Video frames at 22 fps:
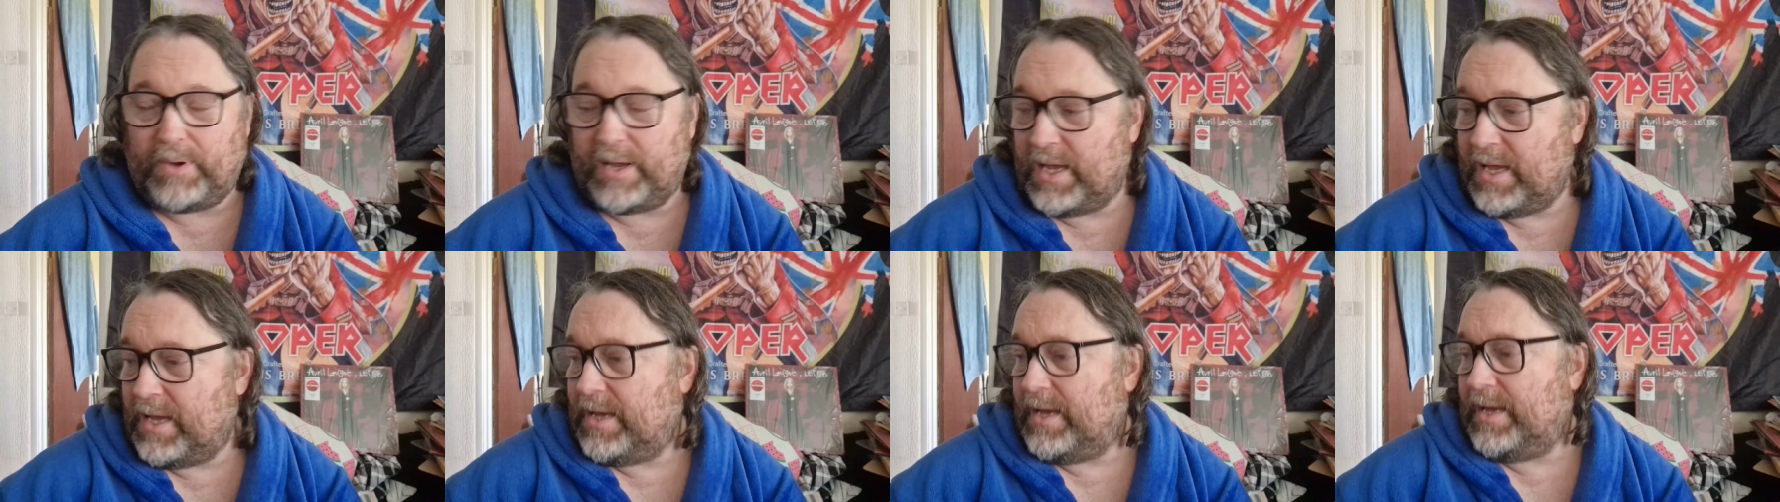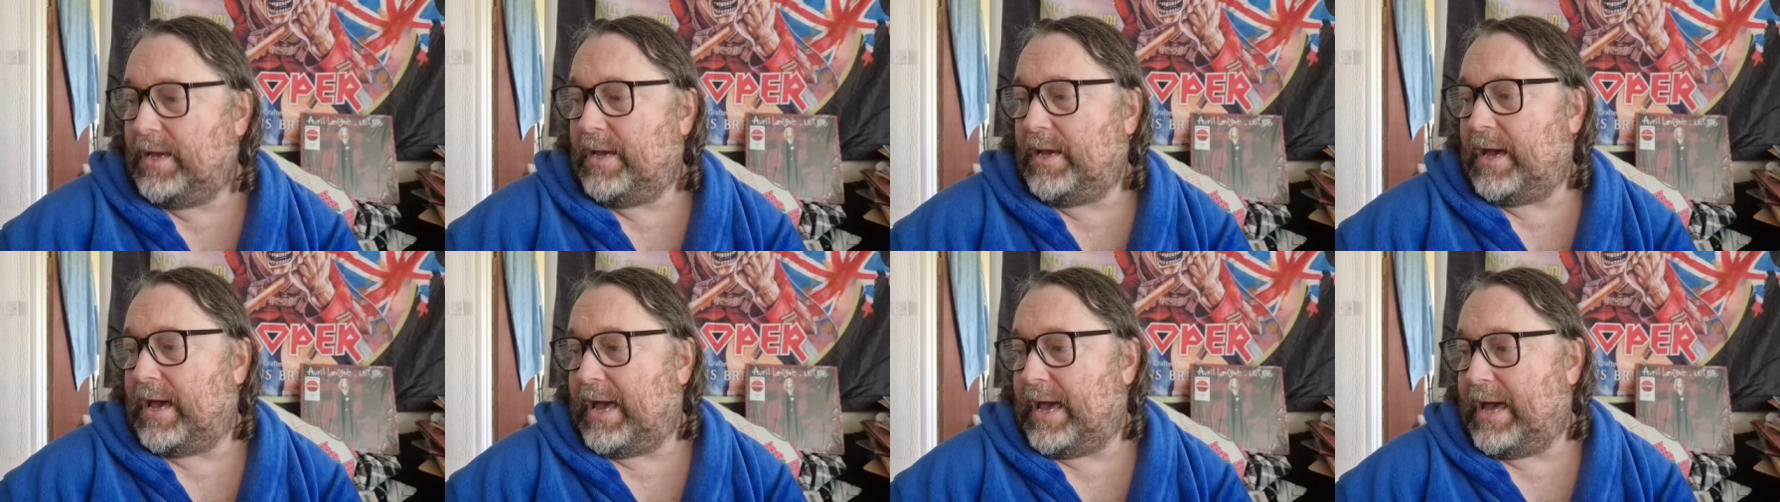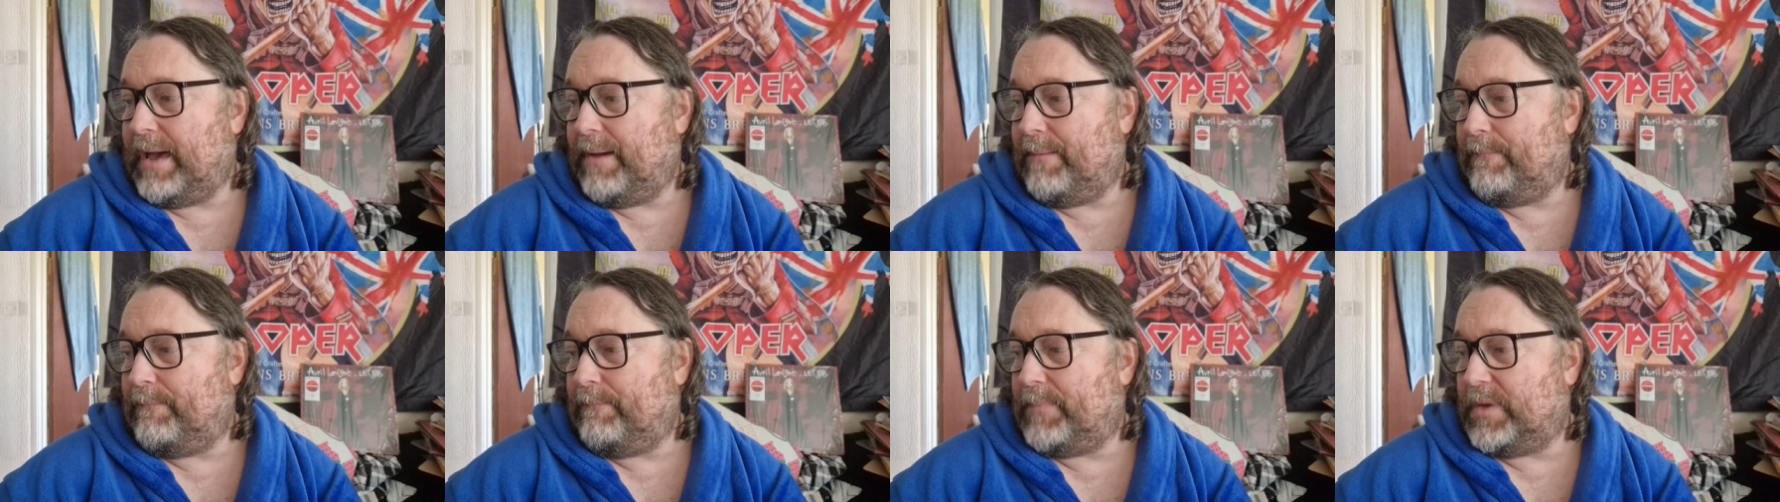up.
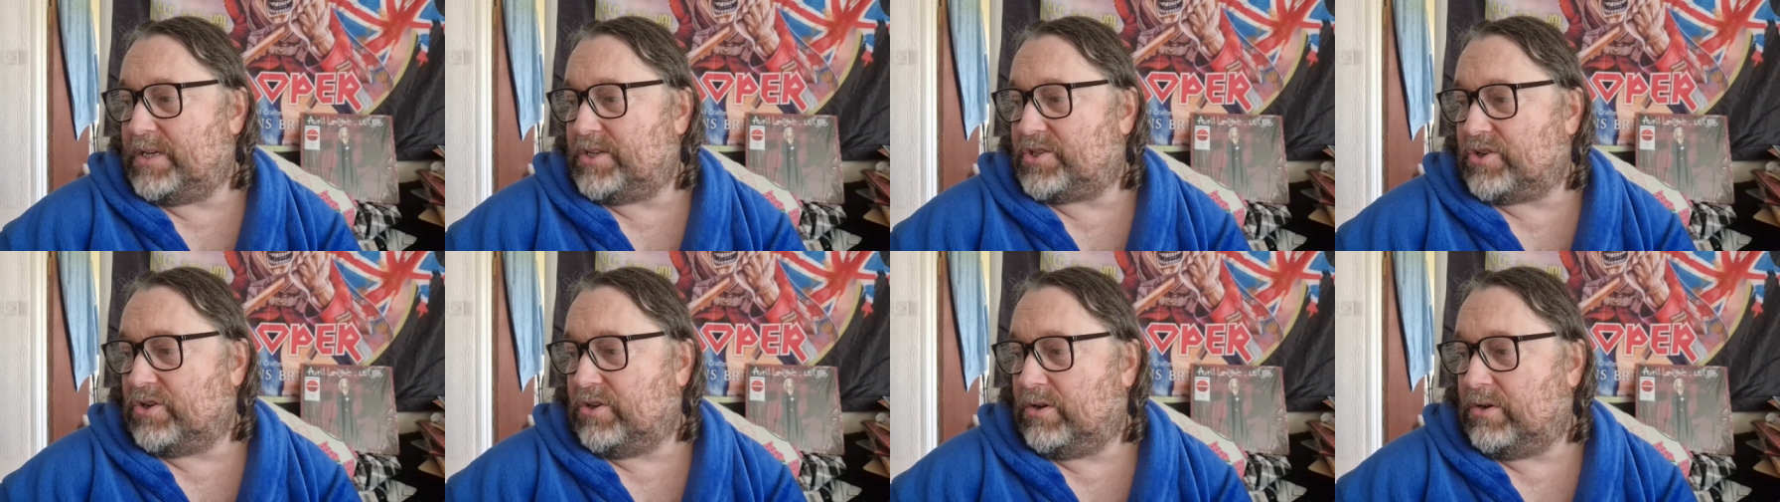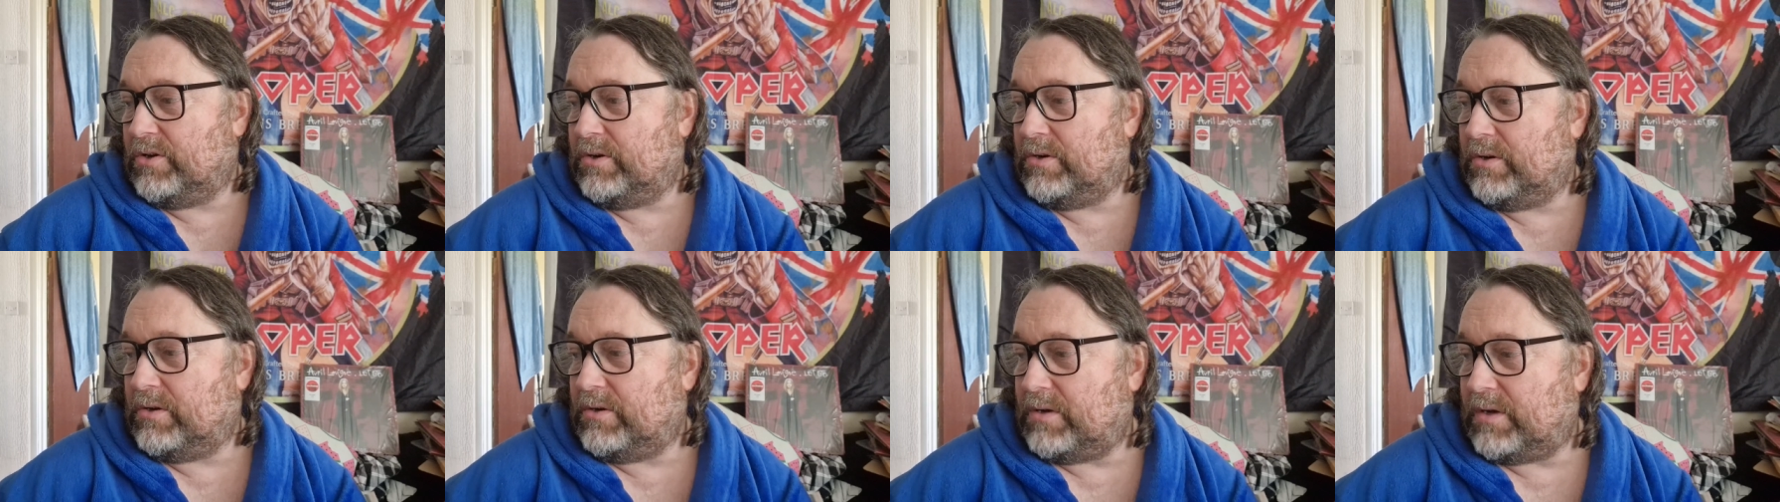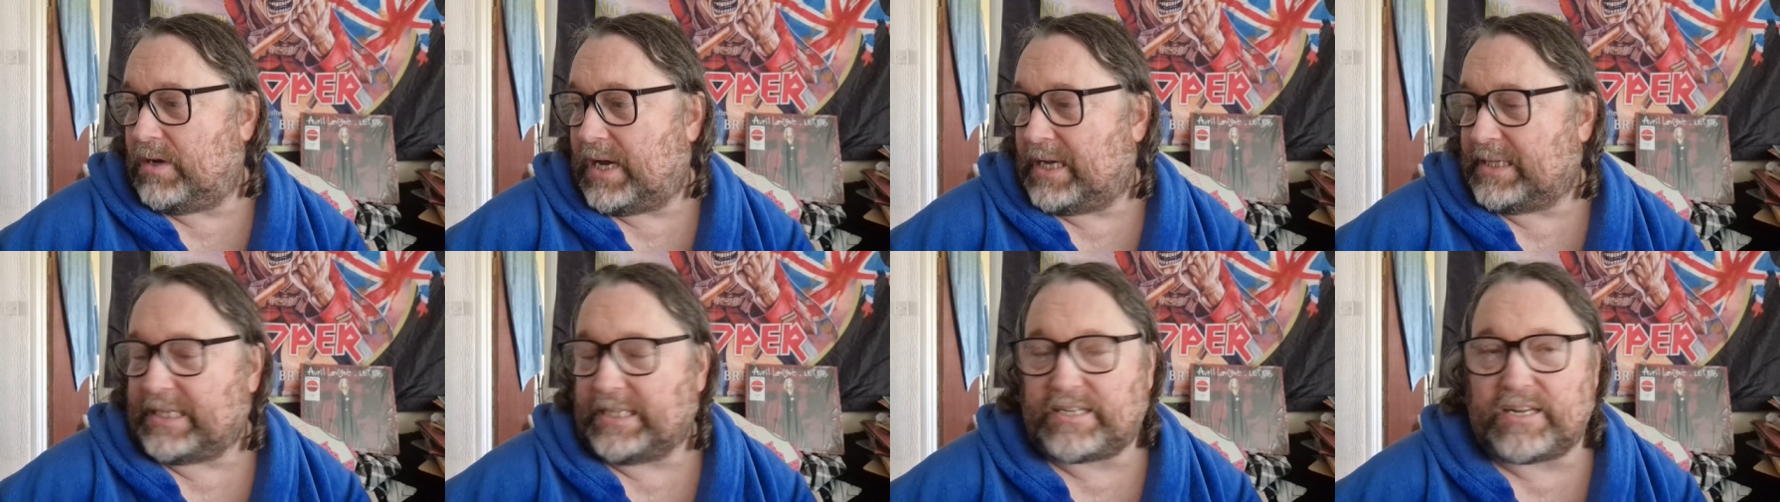So
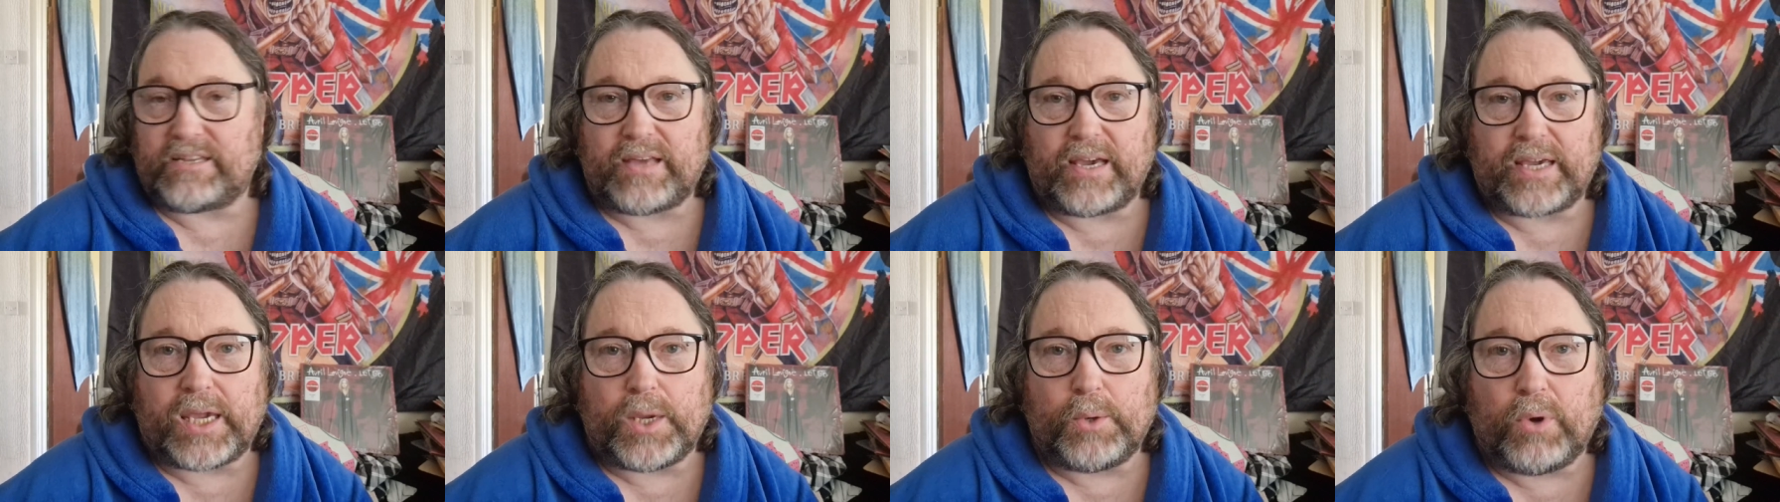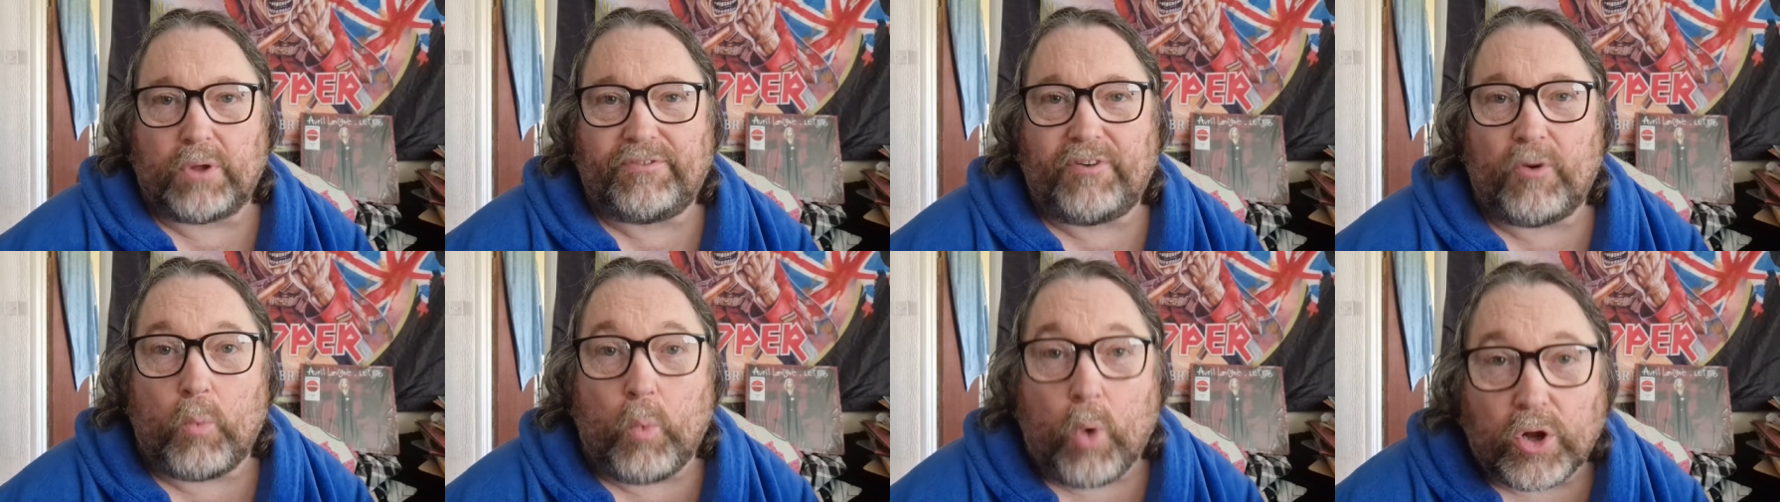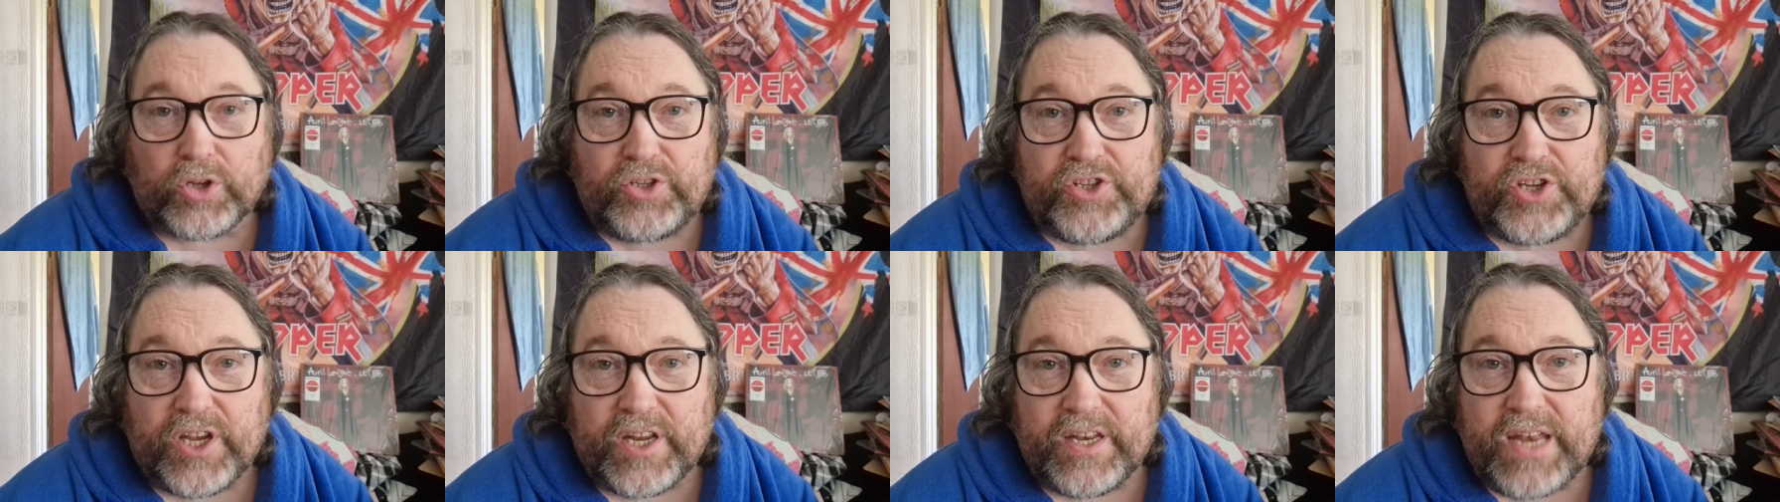I'd like to thank you all for
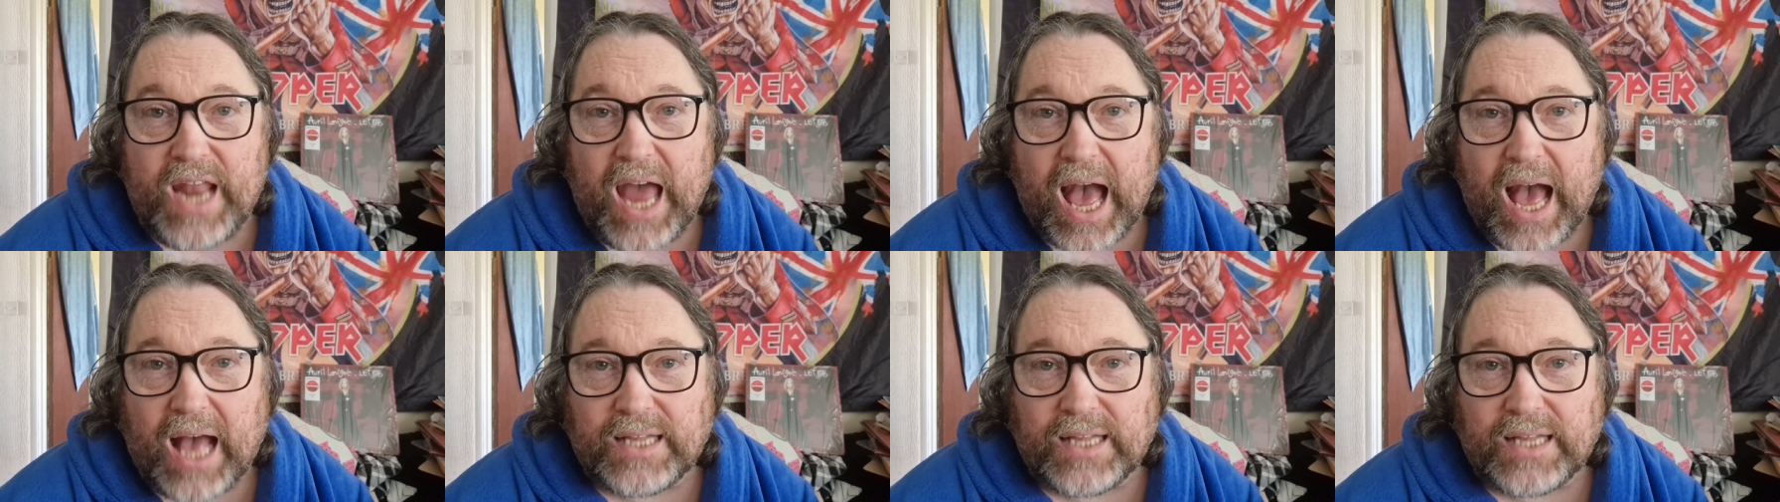watching,